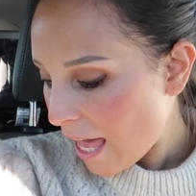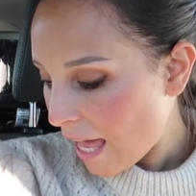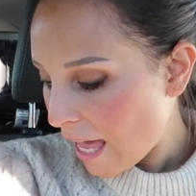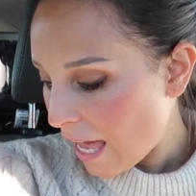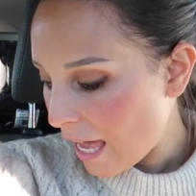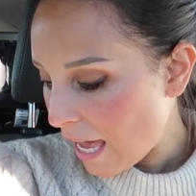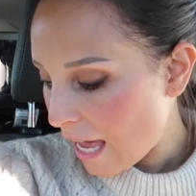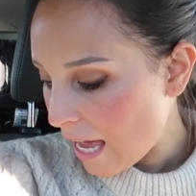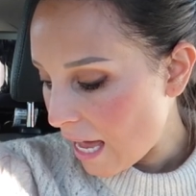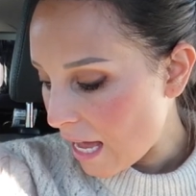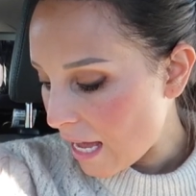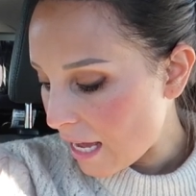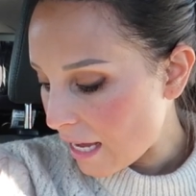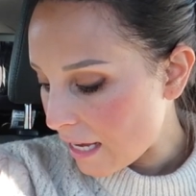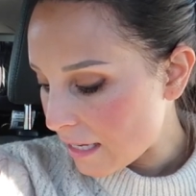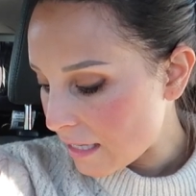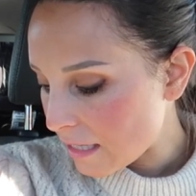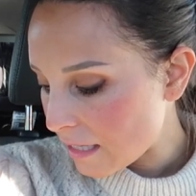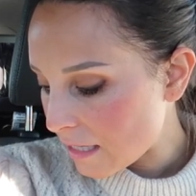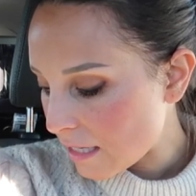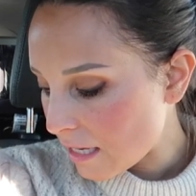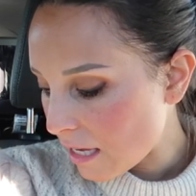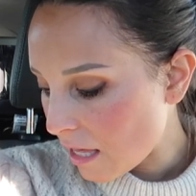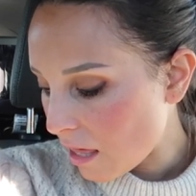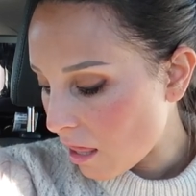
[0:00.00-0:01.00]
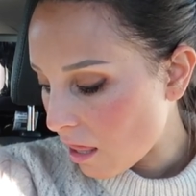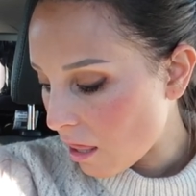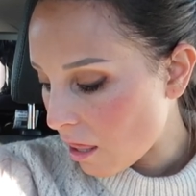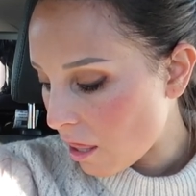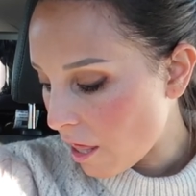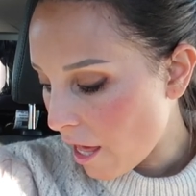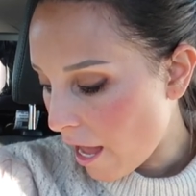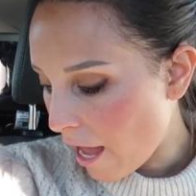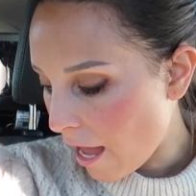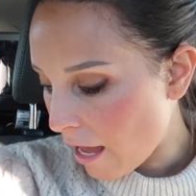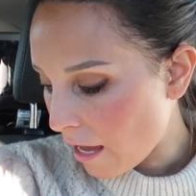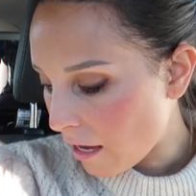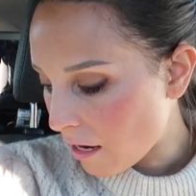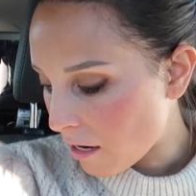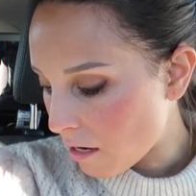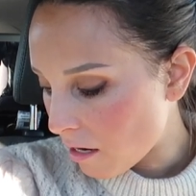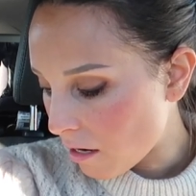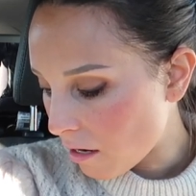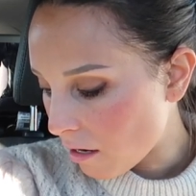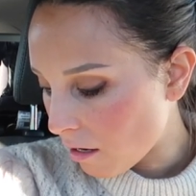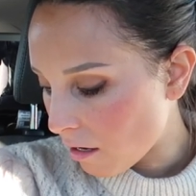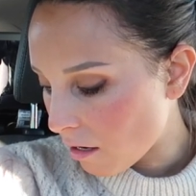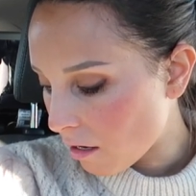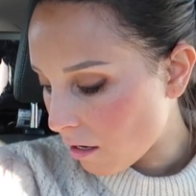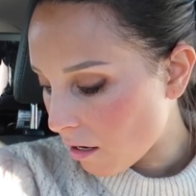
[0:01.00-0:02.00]
And
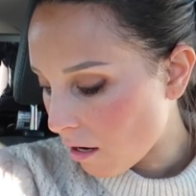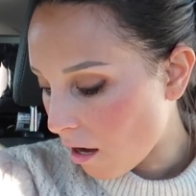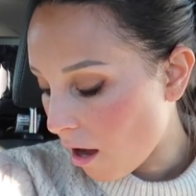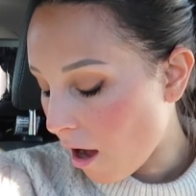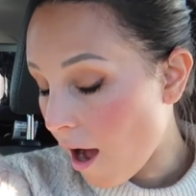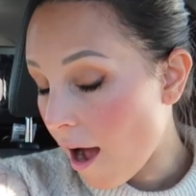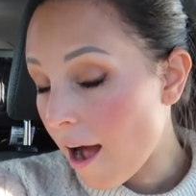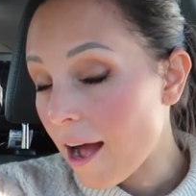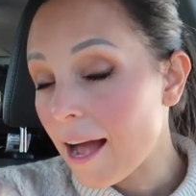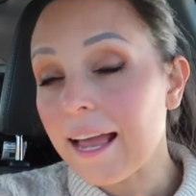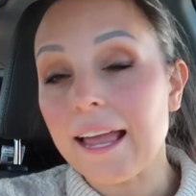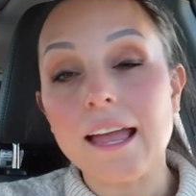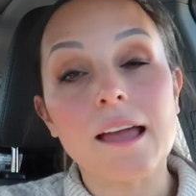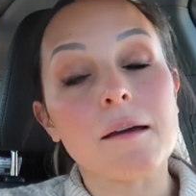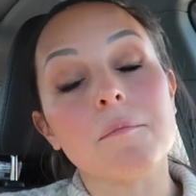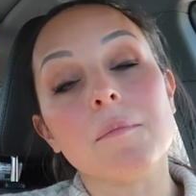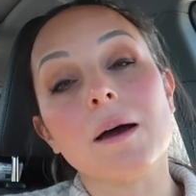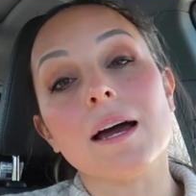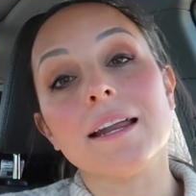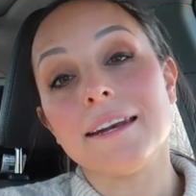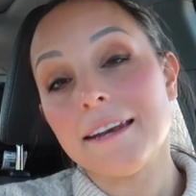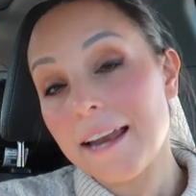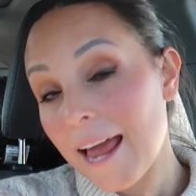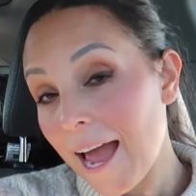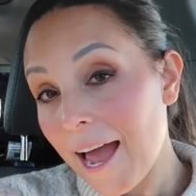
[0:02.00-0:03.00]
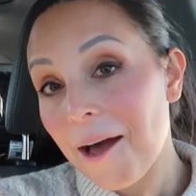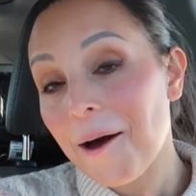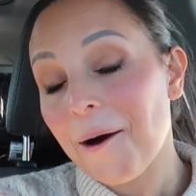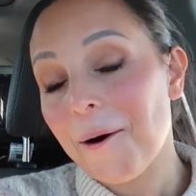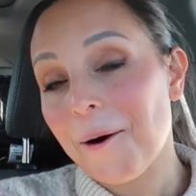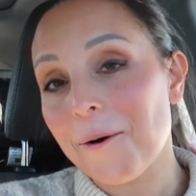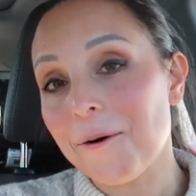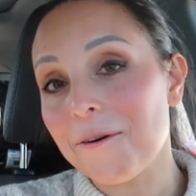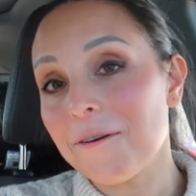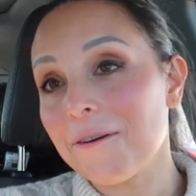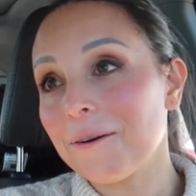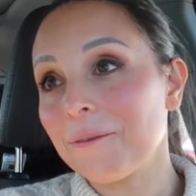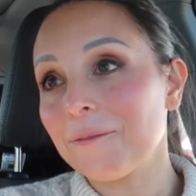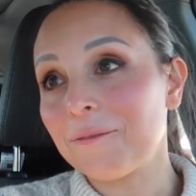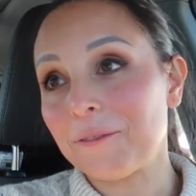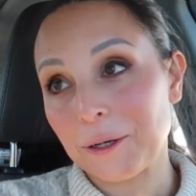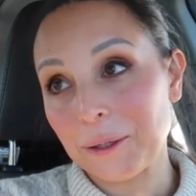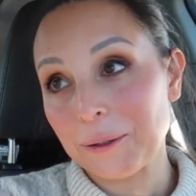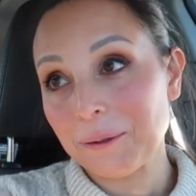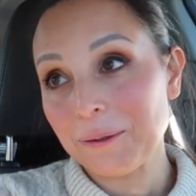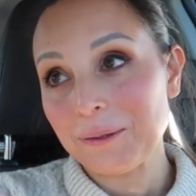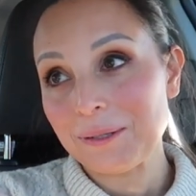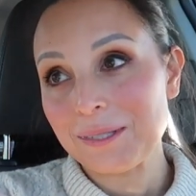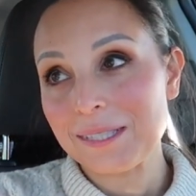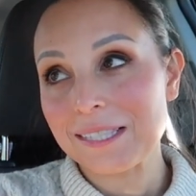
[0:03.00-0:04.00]
then I am now,
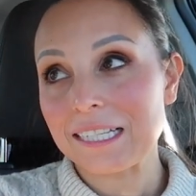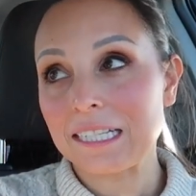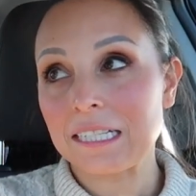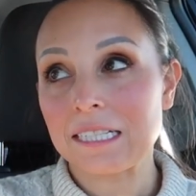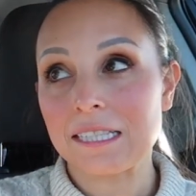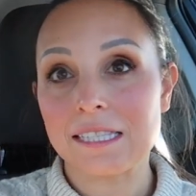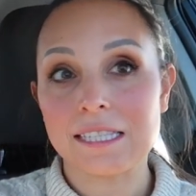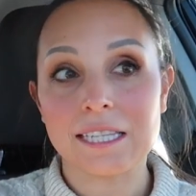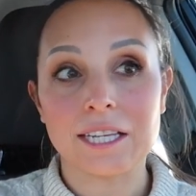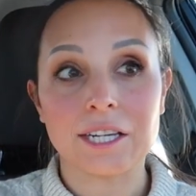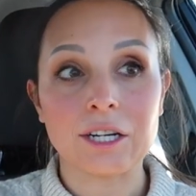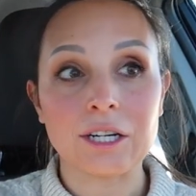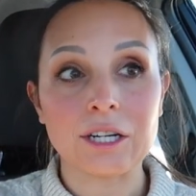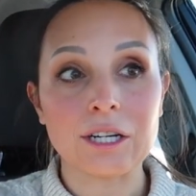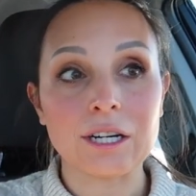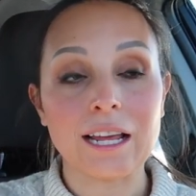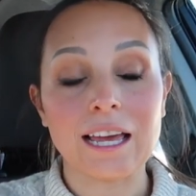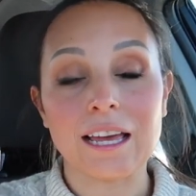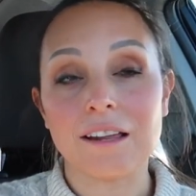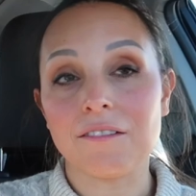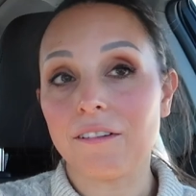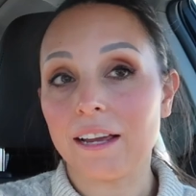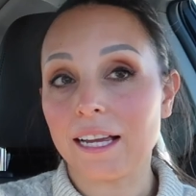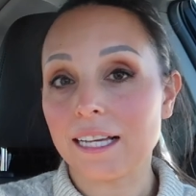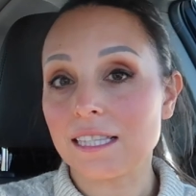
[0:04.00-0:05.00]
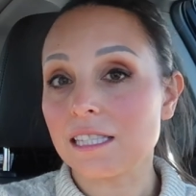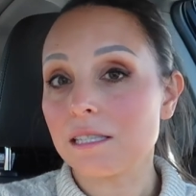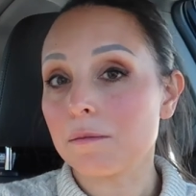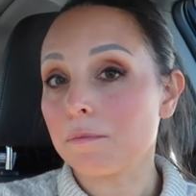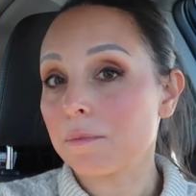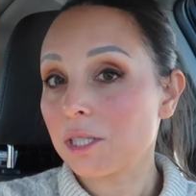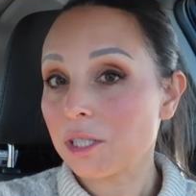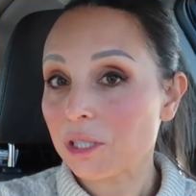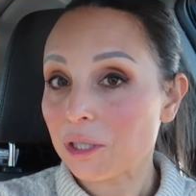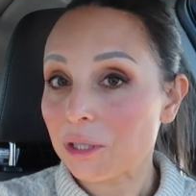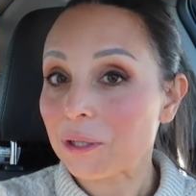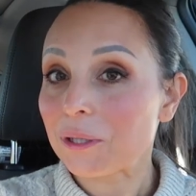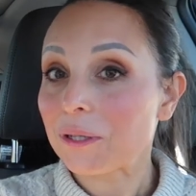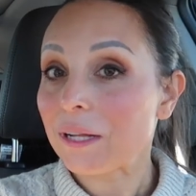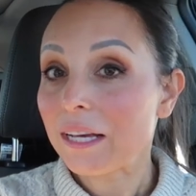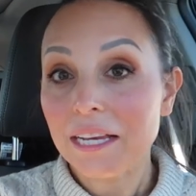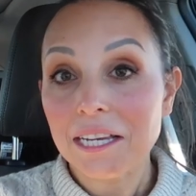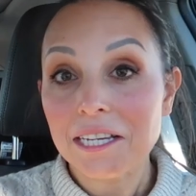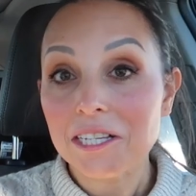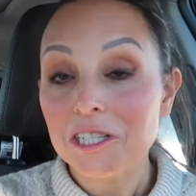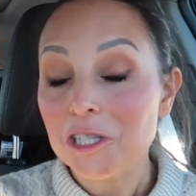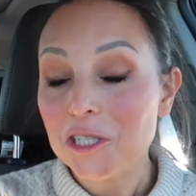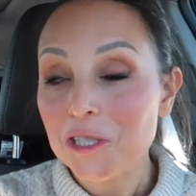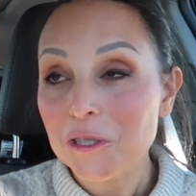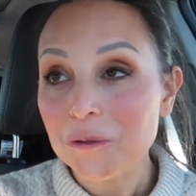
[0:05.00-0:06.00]
folks, considered advanced maternal
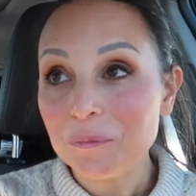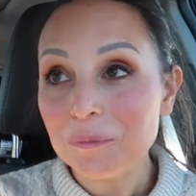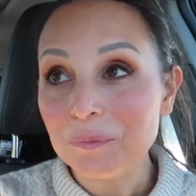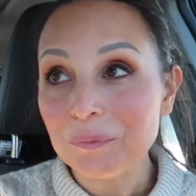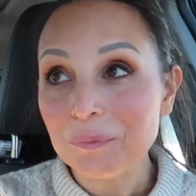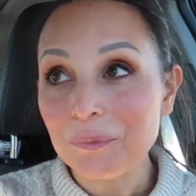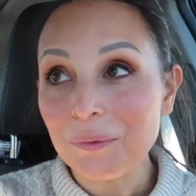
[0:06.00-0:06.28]
age.